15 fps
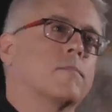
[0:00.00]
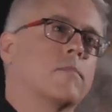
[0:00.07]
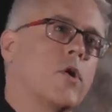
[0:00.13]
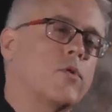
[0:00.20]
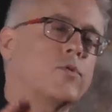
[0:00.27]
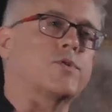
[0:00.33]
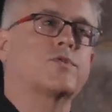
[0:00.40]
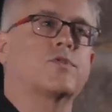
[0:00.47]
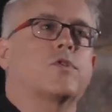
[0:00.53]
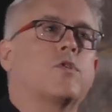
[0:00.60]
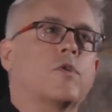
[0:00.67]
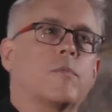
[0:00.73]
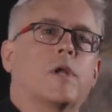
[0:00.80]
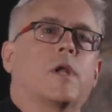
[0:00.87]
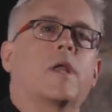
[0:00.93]
Most
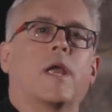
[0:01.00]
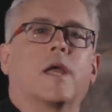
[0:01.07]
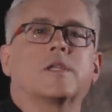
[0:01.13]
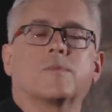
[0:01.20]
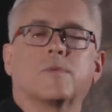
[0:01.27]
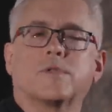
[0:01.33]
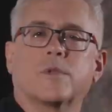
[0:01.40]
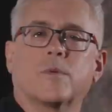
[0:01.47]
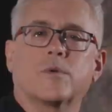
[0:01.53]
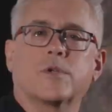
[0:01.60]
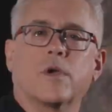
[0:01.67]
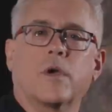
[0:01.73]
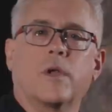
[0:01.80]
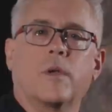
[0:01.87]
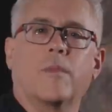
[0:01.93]
human enhancements that we're
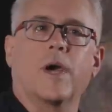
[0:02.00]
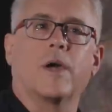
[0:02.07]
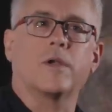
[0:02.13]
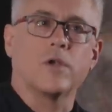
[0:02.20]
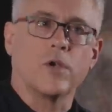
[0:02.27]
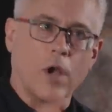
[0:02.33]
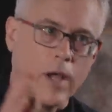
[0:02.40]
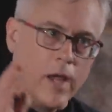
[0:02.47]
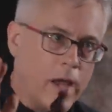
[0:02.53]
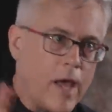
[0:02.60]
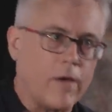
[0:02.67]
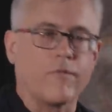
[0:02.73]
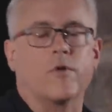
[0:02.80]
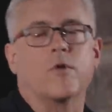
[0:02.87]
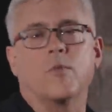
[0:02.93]
talking about
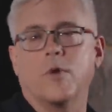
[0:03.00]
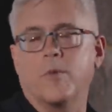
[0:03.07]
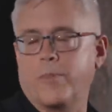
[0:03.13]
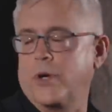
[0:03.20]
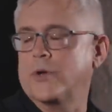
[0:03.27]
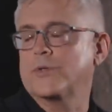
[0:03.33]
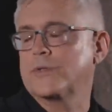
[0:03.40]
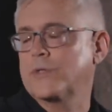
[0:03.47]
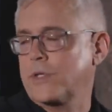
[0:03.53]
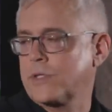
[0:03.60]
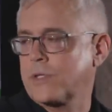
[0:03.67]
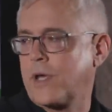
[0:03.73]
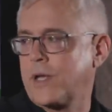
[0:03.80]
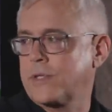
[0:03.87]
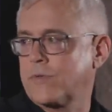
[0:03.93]
never will pose
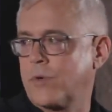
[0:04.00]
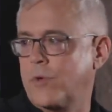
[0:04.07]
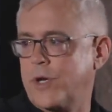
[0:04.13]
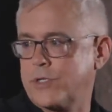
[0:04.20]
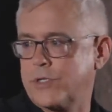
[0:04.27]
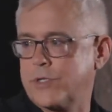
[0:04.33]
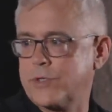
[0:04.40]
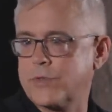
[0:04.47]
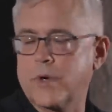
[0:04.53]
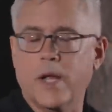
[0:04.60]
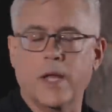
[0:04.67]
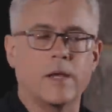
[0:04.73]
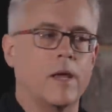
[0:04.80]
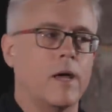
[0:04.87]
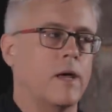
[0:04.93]
these kinds of questions,
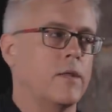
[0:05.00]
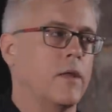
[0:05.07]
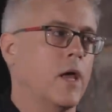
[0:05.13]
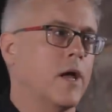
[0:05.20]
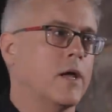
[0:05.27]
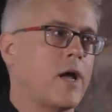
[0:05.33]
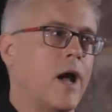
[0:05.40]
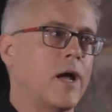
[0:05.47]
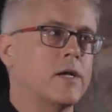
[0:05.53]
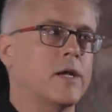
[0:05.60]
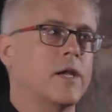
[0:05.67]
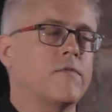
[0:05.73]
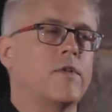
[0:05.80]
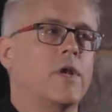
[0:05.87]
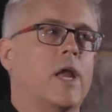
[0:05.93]
right?
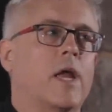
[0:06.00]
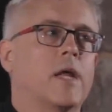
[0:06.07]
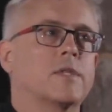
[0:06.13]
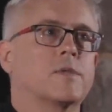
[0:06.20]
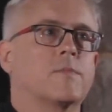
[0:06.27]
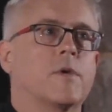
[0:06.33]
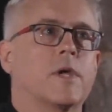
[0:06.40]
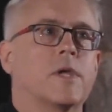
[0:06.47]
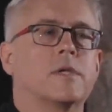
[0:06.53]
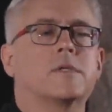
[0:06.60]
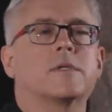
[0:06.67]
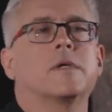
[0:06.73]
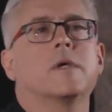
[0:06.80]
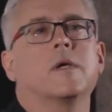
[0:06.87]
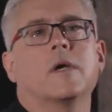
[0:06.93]
Cognitive
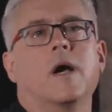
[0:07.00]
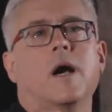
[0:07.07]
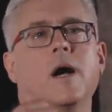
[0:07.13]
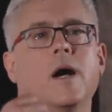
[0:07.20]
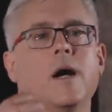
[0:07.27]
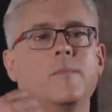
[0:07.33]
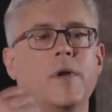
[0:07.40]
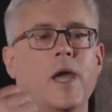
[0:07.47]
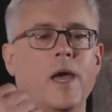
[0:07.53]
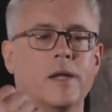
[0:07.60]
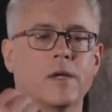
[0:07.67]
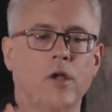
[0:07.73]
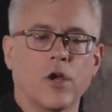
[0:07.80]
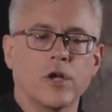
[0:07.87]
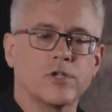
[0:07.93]
enhancement
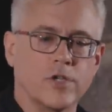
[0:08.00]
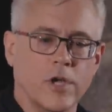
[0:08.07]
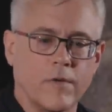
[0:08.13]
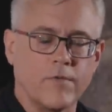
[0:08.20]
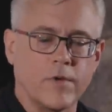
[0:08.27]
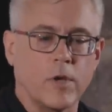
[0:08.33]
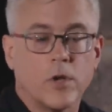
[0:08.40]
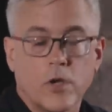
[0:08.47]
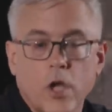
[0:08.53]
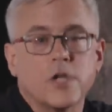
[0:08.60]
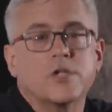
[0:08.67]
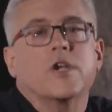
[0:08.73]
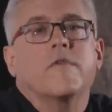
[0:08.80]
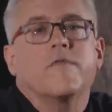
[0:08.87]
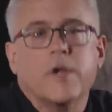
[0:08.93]
and longevity.
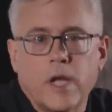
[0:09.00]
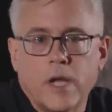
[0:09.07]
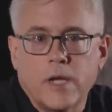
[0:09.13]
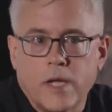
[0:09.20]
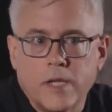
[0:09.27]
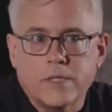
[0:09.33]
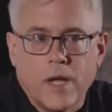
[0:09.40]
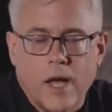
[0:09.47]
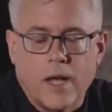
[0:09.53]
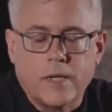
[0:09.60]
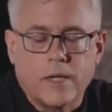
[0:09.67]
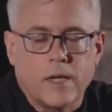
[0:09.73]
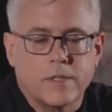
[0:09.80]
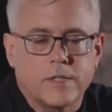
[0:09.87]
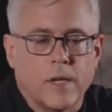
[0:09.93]
Longevity is
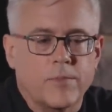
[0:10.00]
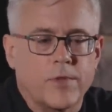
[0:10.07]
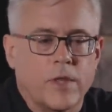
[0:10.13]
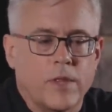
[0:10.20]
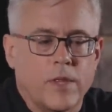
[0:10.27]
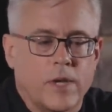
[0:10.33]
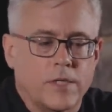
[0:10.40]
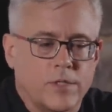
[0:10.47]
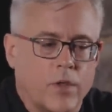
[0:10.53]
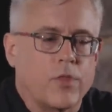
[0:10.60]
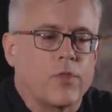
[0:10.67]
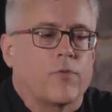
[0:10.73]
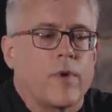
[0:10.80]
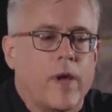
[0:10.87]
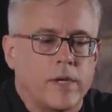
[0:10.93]
not something that is a
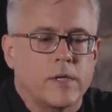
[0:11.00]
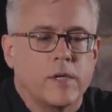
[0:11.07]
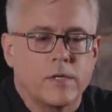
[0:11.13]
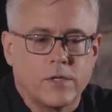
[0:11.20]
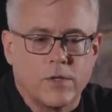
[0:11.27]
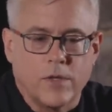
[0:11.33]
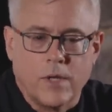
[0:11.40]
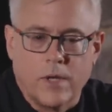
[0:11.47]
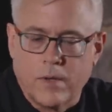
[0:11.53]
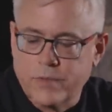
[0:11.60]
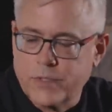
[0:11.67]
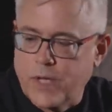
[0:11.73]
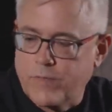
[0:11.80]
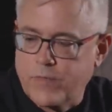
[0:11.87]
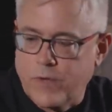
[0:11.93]
threat to the
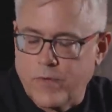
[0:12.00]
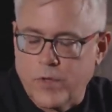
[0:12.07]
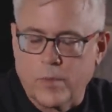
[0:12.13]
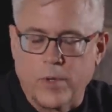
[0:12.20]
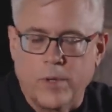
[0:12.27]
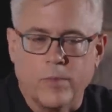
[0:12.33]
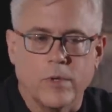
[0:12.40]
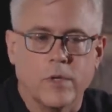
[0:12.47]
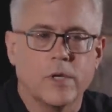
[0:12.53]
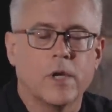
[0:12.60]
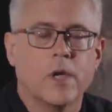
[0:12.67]
safety of other people.